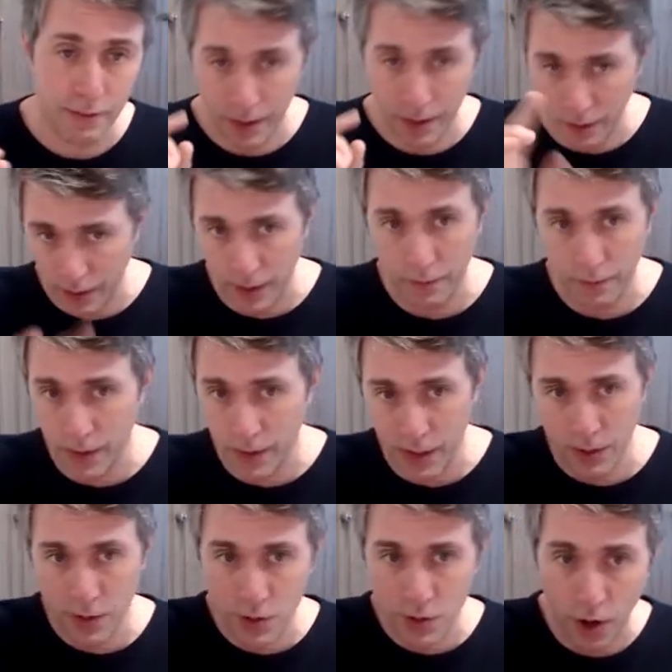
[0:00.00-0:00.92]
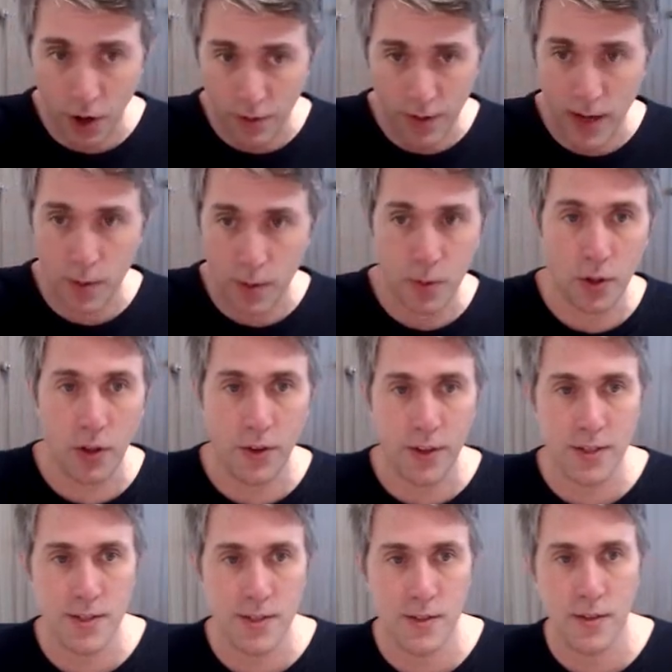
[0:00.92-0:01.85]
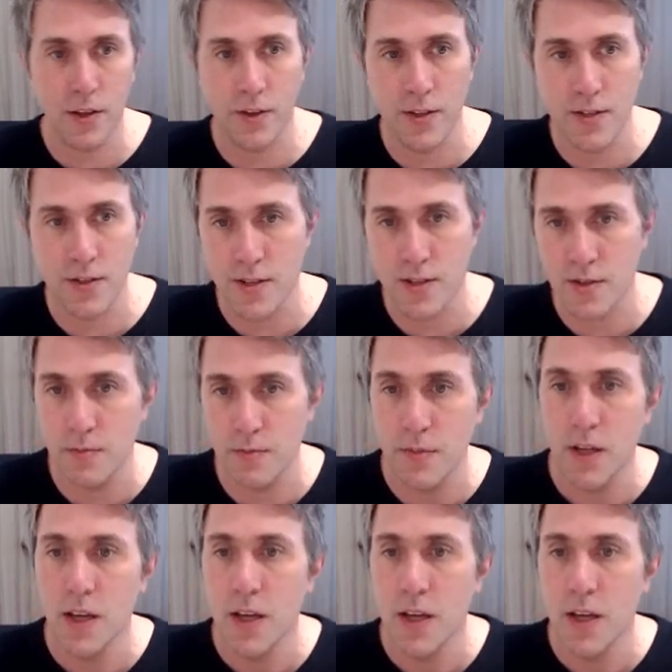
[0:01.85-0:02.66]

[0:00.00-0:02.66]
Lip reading: it's not available on this system.